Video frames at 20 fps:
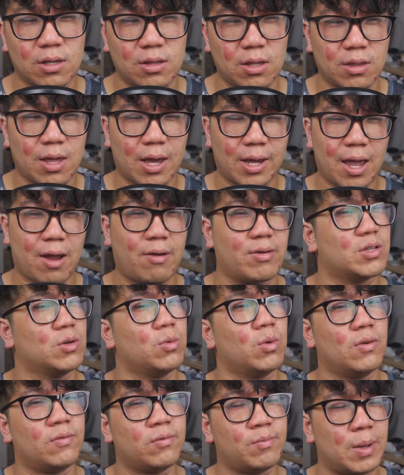I think that character
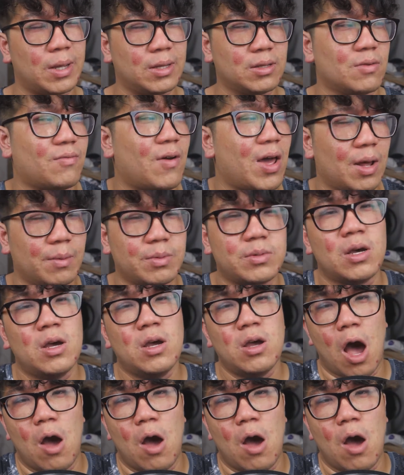would have been developed